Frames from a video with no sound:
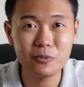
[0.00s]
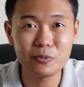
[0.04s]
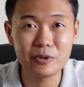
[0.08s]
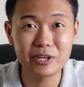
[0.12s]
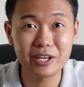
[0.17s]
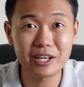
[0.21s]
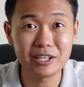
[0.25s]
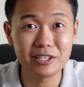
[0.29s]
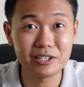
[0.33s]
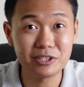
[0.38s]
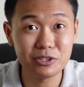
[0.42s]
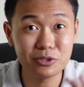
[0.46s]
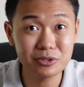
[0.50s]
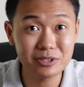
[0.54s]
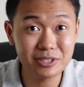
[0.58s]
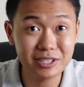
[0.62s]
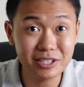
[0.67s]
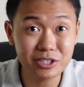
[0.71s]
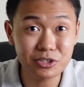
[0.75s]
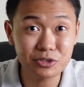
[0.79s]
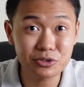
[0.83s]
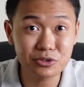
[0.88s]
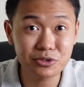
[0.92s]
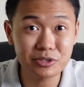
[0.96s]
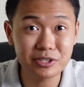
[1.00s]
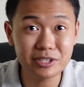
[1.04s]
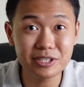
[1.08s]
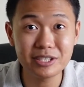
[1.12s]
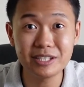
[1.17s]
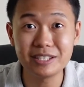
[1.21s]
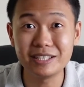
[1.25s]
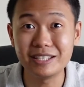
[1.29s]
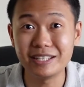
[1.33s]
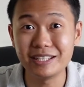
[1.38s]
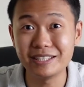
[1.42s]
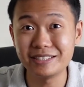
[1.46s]
we can use these three
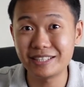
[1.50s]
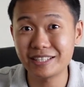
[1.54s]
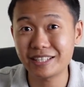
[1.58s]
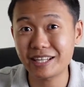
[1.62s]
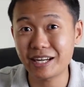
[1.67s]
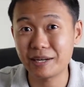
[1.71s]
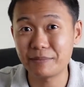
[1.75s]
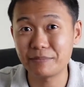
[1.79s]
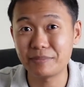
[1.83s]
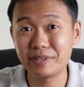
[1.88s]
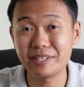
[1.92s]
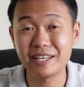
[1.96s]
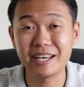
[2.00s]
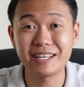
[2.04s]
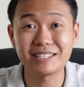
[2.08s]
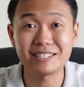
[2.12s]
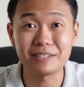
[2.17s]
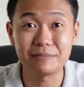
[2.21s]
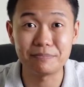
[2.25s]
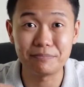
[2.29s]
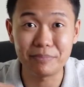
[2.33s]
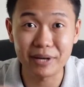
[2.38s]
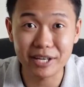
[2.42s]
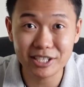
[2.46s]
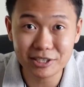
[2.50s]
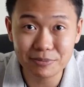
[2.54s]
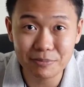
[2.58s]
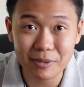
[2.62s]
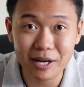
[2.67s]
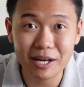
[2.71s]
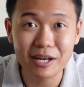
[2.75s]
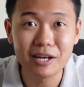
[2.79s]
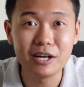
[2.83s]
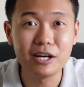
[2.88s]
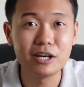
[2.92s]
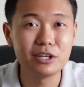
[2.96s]
delisting companies as a
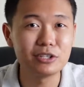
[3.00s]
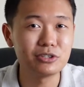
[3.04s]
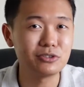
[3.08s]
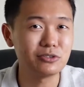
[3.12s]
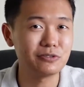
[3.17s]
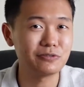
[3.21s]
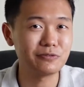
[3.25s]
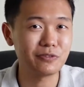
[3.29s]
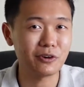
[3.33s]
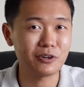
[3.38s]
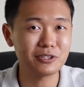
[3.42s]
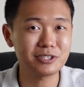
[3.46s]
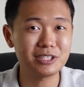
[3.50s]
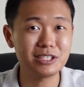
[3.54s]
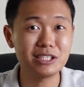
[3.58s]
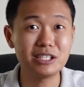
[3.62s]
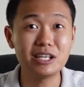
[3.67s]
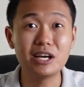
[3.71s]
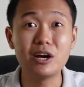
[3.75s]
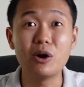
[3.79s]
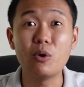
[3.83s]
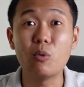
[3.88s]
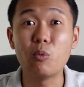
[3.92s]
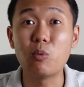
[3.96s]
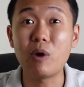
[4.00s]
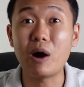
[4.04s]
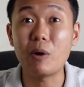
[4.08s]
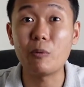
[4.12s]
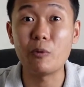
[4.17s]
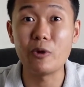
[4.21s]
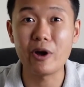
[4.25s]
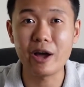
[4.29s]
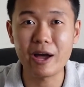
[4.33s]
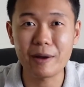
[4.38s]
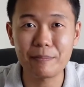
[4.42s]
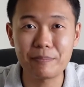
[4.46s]
benchmark to foresee what will
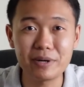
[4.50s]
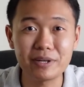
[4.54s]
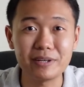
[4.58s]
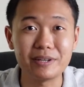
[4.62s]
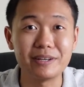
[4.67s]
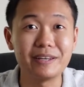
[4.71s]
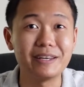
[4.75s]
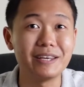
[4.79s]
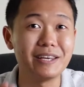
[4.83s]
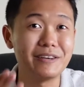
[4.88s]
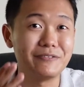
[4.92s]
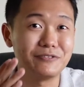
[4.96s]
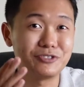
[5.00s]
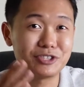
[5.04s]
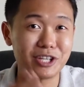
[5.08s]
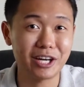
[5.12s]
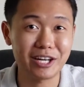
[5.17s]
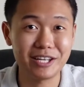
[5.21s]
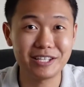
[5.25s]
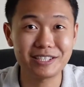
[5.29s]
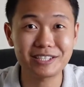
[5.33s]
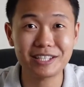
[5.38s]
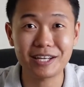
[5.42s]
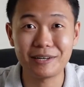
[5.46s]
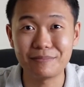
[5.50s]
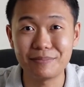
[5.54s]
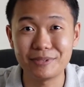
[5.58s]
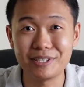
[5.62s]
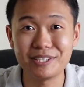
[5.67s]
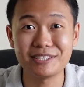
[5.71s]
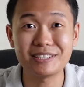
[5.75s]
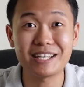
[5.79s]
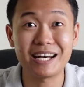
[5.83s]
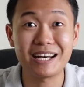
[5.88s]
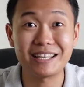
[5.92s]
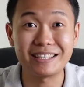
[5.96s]
happen if Chinese
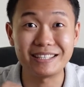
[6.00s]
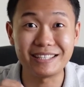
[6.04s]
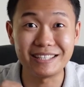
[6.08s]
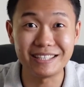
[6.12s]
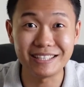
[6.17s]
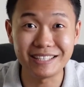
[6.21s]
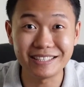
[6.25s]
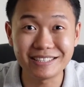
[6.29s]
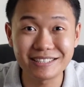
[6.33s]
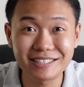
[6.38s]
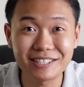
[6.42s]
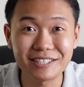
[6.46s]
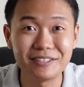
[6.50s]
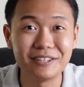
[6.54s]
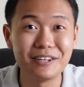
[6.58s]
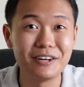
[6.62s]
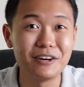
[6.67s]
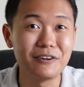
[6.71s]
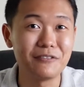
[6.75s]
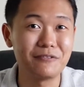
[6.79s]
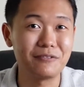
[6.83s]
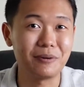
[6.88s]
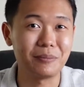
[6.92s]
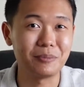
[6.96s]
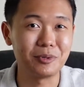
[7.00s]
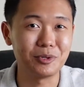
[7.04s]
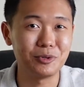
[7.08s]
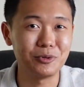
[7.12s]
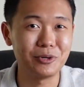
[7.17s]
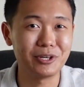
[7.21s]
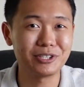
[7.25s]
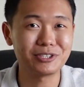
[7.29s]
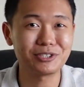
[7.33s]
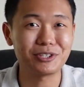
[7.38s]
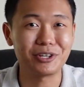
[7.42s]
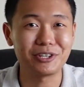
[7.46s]
companies are delisted from the
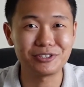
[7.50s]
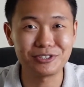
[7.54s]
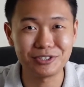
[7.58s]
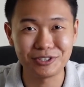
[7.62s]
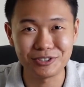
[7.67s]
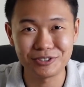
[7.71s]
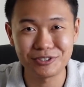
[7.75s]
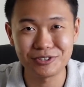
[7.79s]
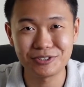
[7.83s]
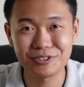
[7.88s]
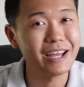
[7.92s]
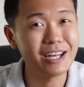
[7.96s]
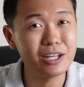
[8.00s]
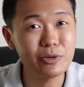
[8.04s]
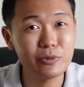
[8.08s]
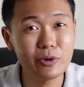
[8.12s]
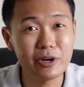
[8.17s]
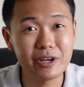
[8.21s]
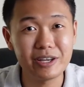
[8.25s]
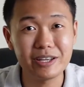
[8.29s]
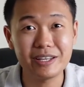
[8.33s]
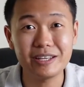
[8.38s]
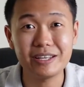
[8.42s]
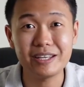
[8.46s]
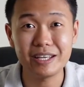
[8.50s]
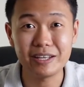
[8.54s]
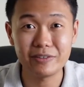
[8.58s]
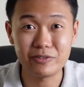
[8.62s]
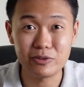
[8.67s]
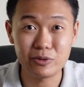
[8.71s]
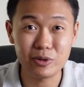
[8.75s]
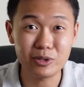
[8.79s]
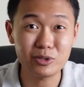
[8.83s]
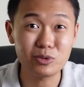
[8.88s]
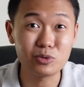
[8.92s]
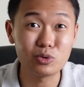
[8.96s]
US Stock Exchange. Anyway, if you
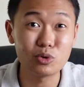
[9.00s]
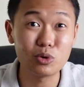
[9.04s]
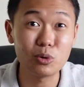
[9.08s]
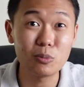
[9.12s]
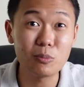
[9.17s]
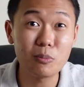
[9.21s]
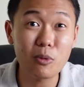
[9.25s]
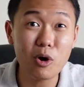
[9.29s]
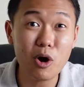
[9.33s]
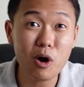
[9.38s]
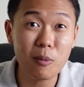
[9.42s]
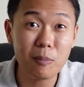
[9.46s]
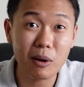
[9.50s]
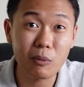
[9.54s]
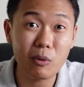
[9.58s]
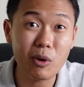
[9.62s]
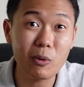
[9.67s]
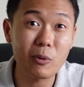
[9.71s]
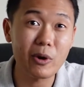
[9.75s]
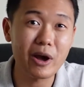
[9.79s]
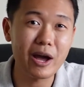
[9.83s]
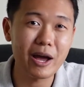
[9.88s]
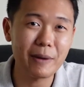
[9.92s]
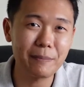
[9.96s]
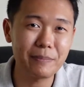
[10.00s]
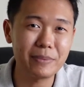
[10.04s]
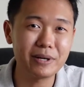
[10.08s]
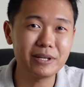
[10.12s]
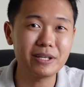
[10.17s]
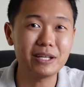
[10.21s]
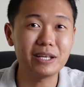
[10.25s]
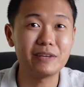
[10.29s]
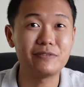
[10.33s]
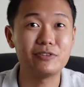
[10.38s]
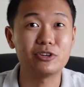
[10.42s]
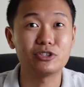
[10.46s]
want to know more about what will happen
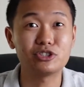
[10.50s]
if your